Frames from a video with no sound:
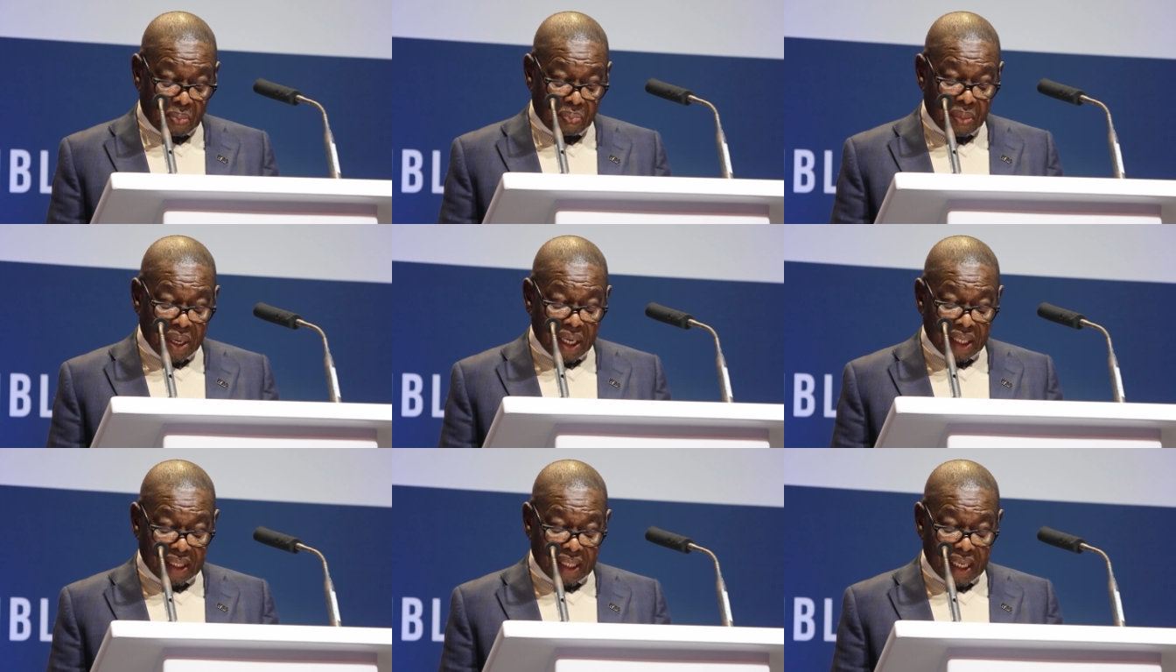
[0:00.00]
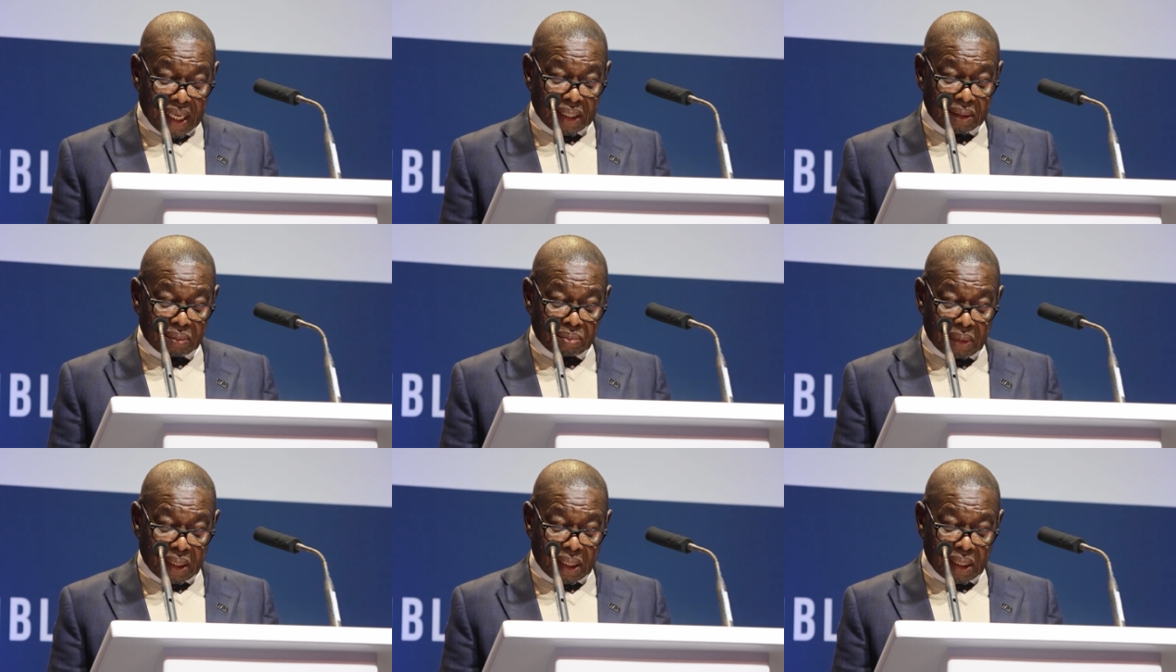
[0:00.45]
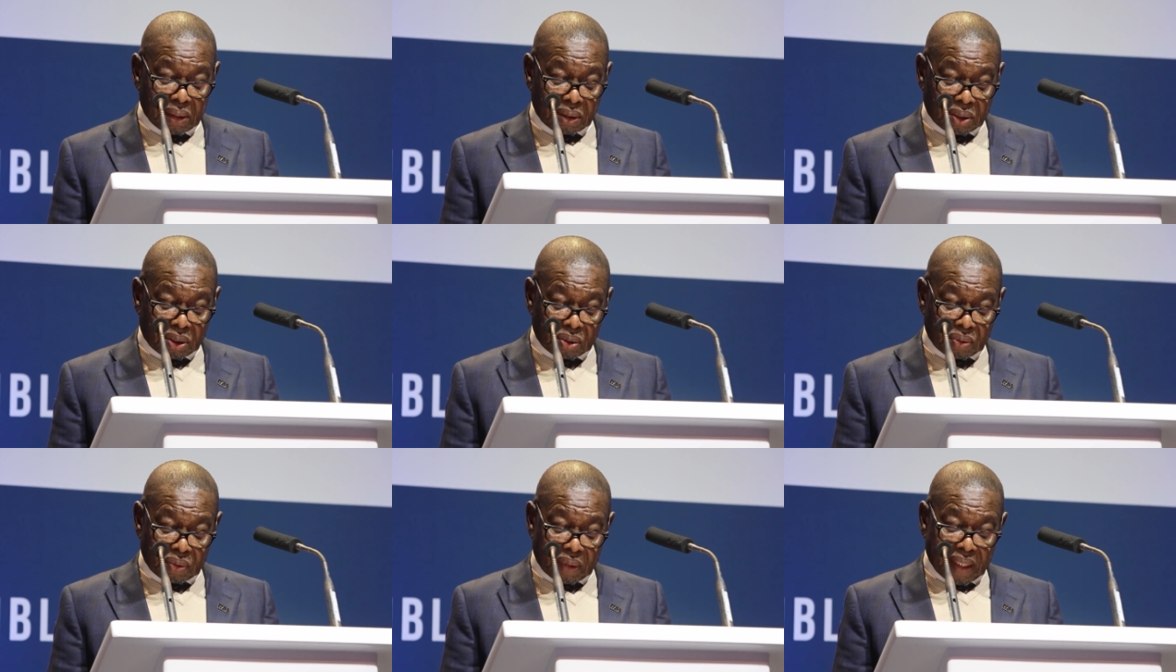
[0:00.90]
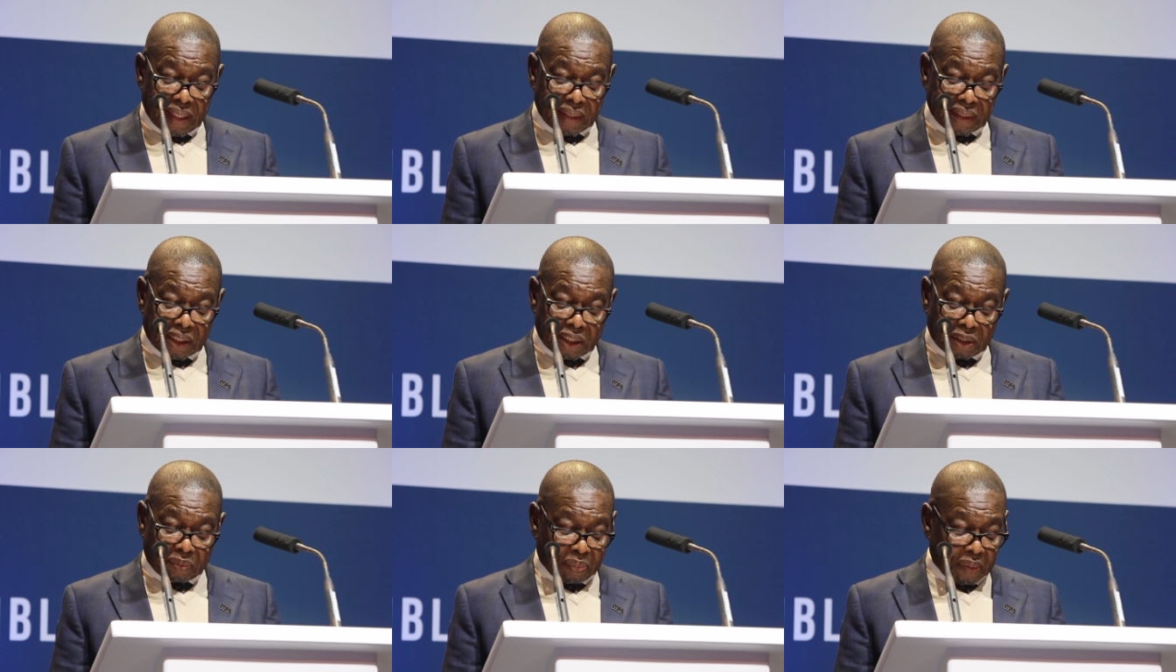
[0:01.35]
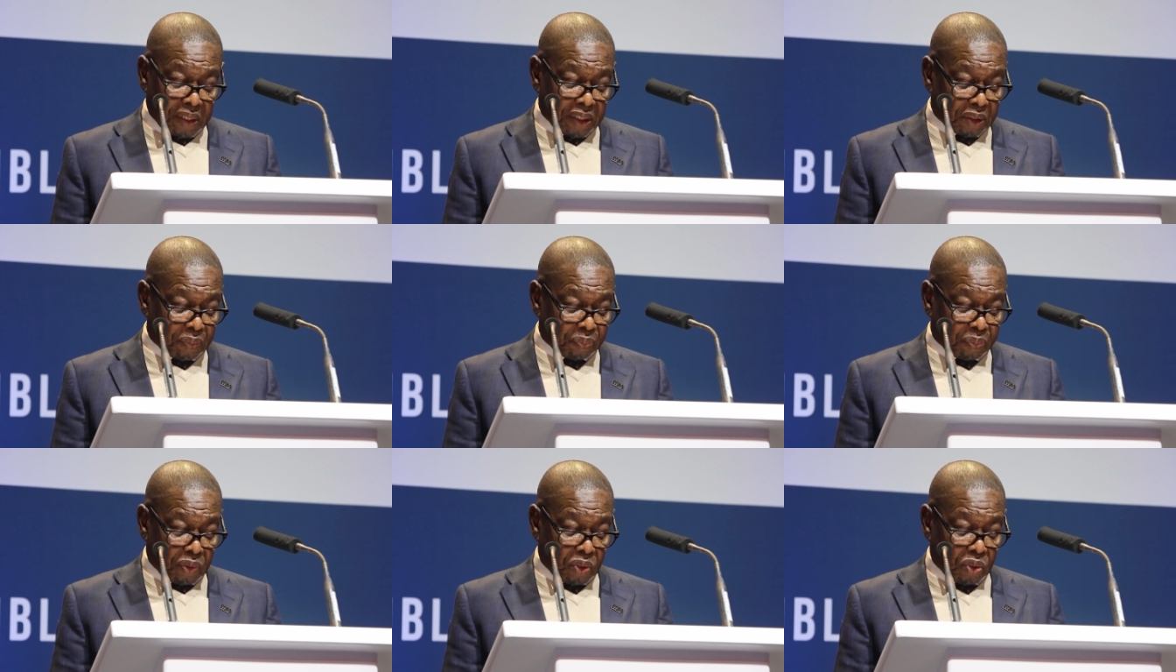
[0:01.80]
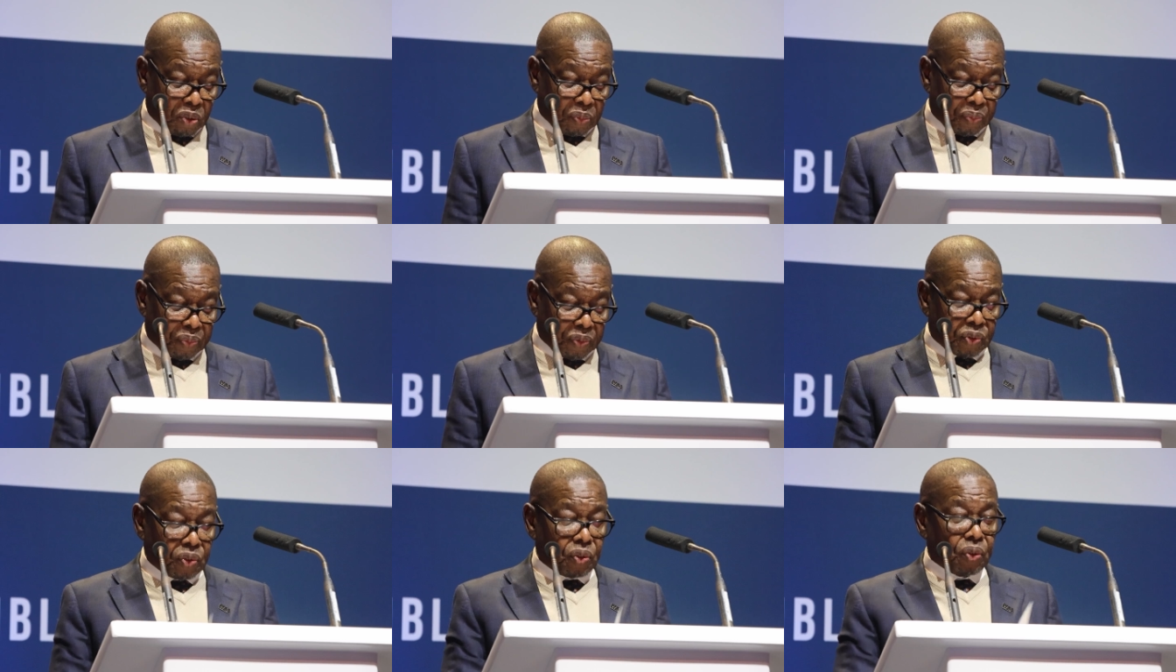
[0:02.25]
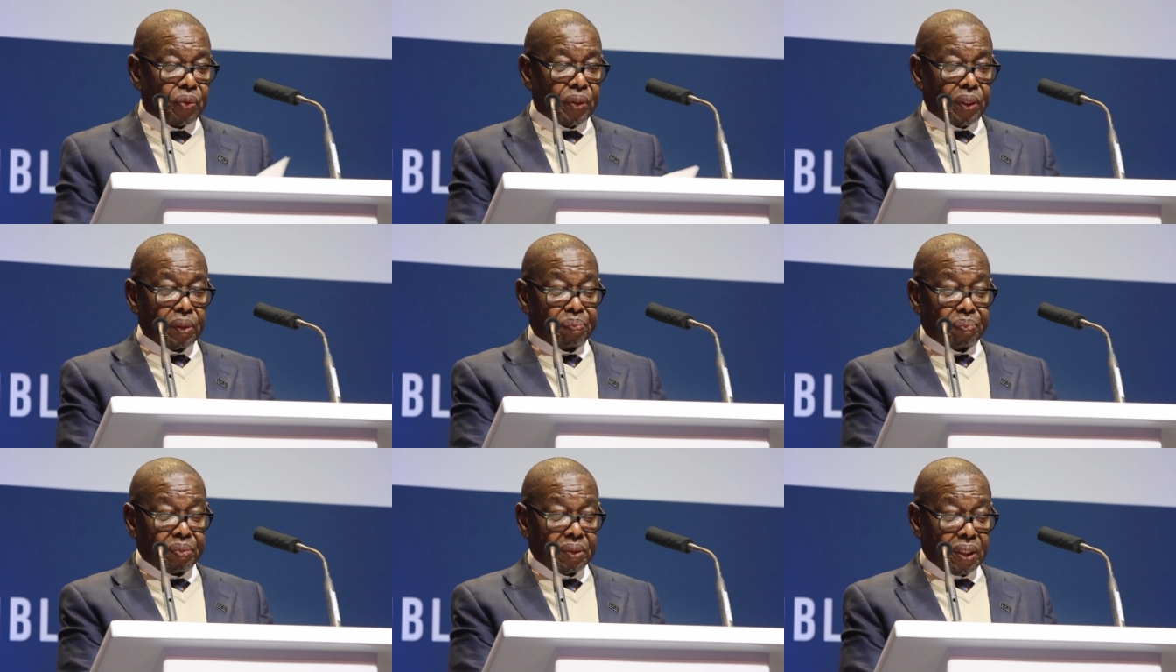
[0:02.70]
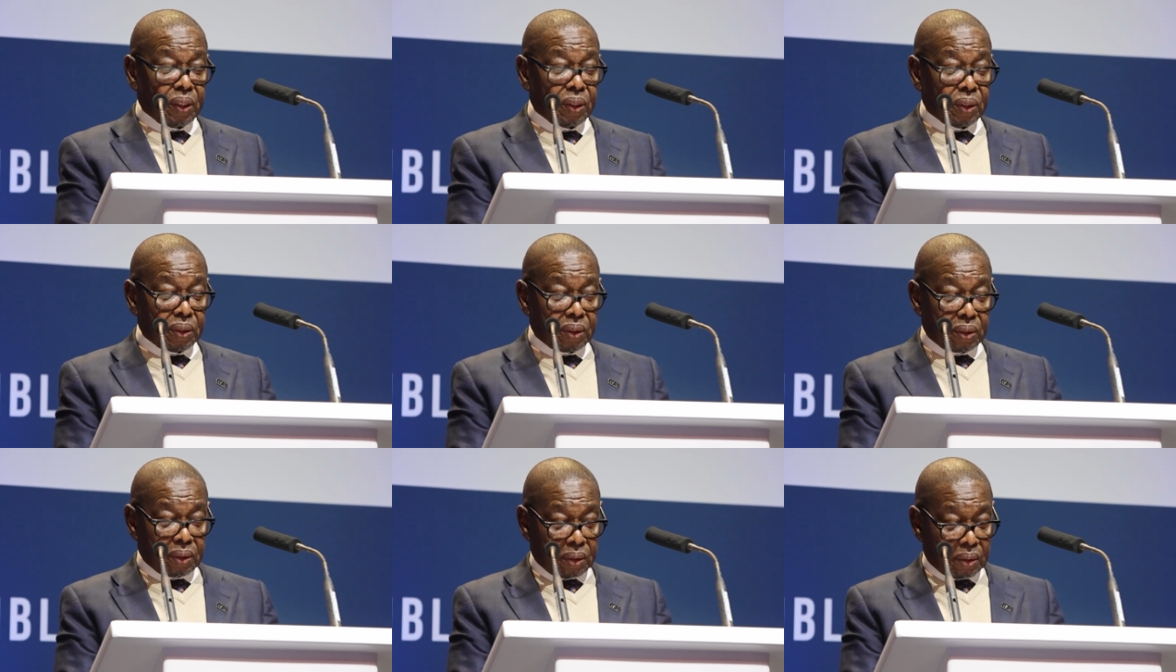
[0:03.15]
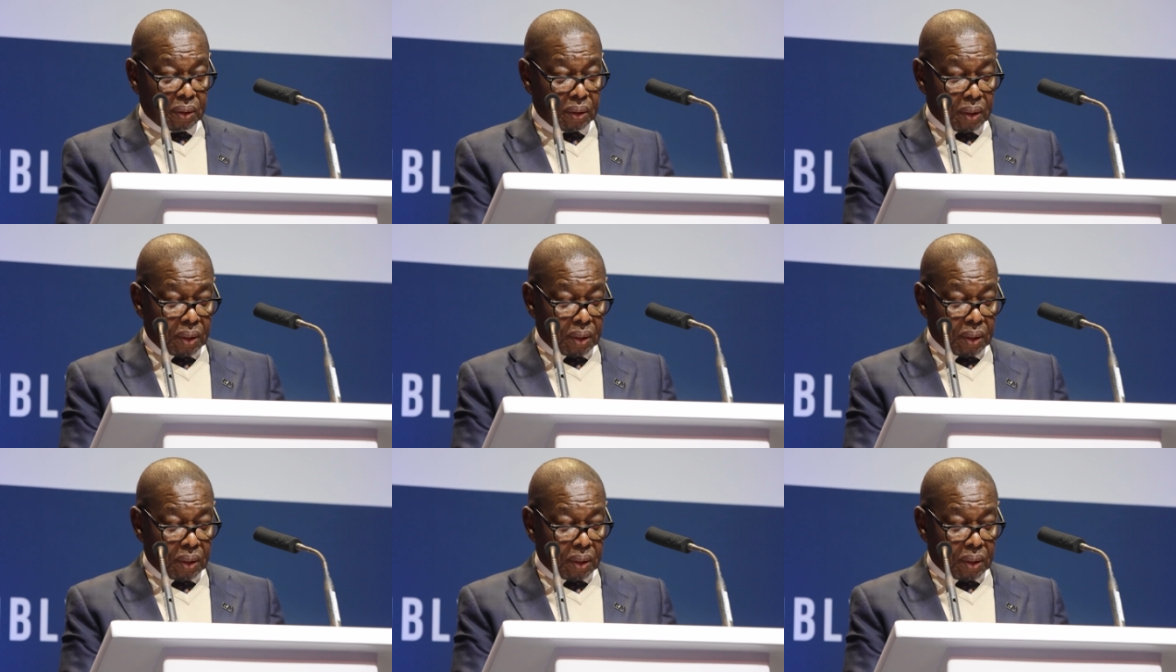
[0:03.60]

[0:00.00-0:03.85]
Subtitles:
many unmanned US space probes going beyond